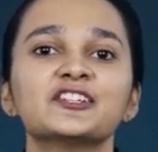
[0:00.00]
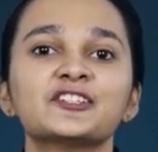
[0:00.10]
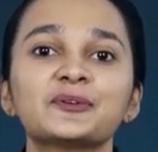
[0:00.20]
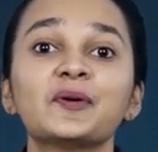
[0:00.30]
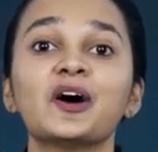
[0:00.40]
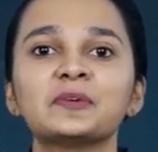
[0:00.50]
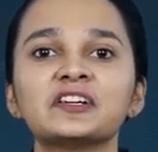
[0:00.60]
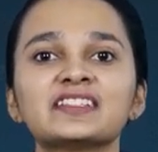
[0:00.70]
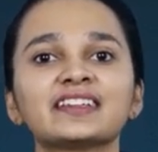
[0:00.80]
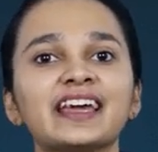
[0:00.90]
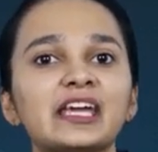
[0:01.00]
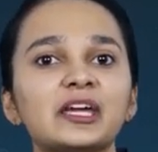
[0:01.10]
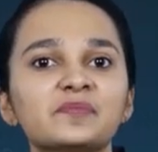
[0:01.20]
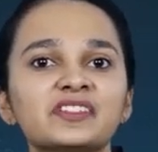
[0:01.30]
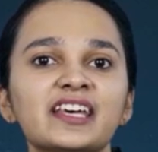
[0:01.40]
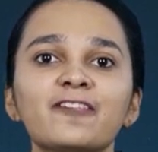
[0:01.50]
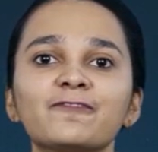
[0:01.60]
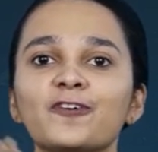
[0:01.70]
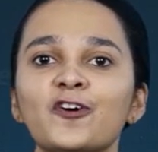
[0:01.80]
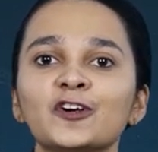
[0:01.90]
So a person can
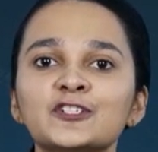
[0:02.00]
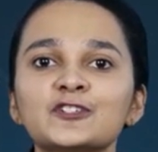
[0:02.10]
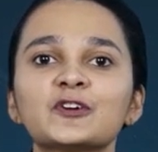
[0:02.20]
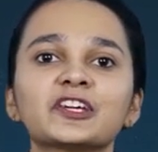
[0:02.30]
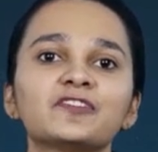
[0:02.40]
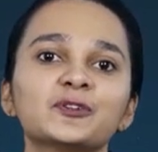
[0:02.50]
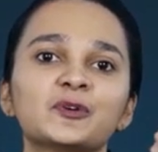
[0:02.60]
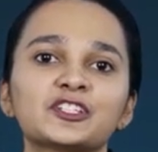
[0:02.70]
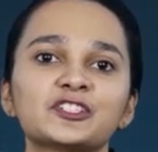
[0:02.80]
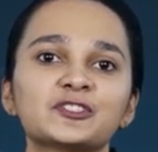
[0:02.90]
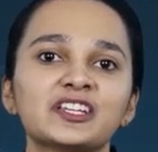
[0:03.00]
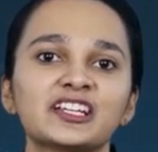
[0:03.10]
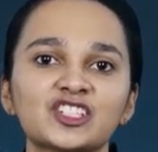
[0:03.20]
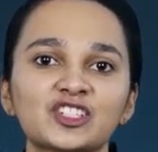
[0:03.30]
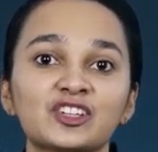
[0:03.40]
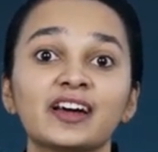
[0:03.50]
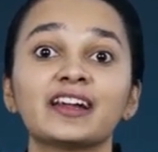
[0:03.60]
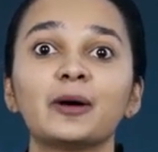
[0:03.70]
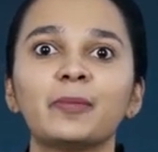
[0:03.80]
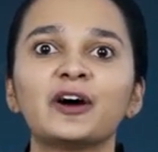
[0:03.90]
himself also give a notice to the
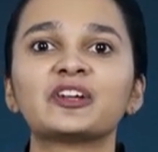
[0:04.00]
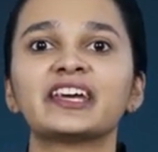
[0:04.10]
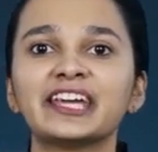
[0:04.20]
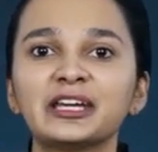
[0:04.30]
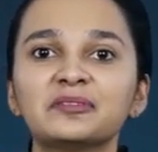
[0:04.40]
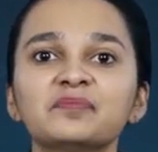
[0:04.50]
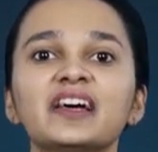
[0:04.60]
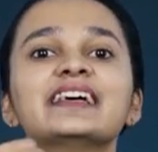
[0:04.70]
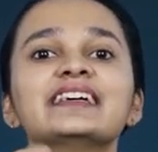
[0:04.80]
registrar about him